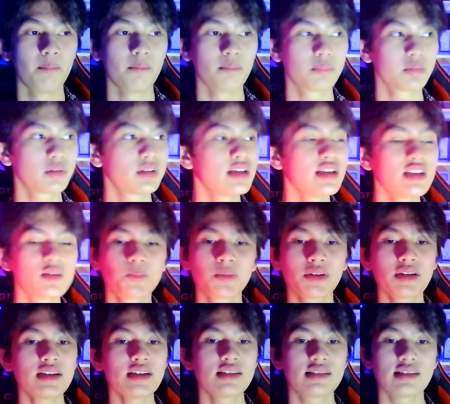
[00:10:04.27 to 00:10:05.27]
please,
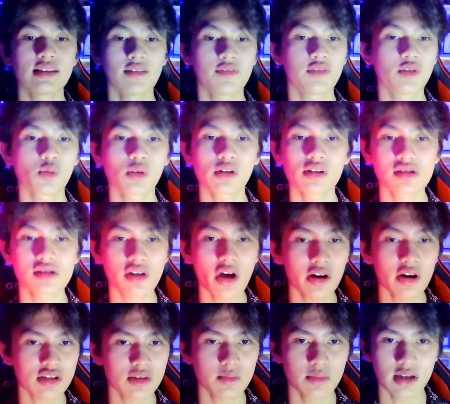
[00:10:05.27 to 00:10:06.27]
please, if you want to talk
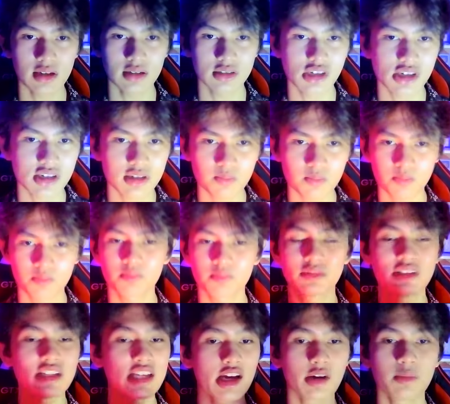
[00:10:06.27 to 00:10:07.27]
to me, just
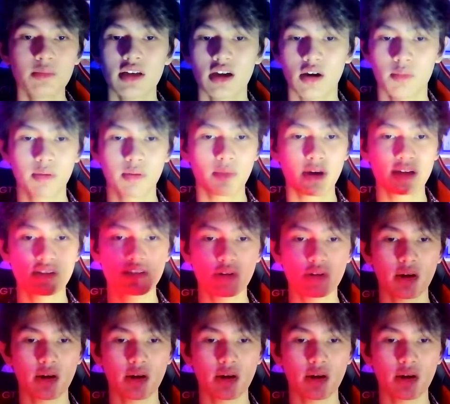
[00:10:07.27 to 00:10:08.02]
DM me. I'll put my Instagram